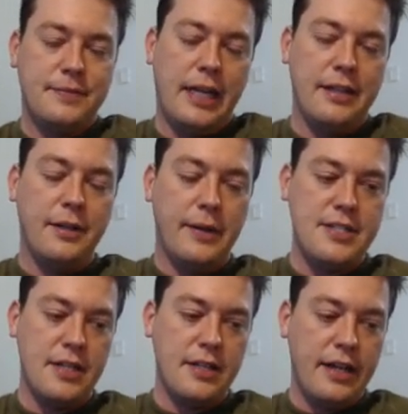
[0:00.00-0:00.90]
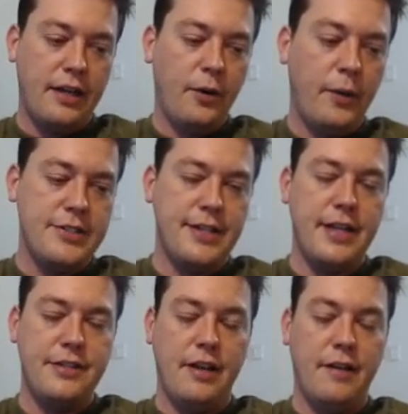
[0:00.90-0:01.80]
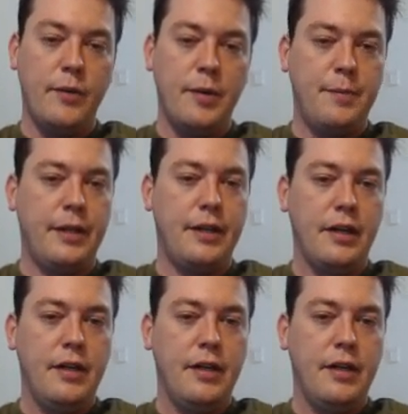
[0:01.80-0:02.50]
I know I say that to everyone, but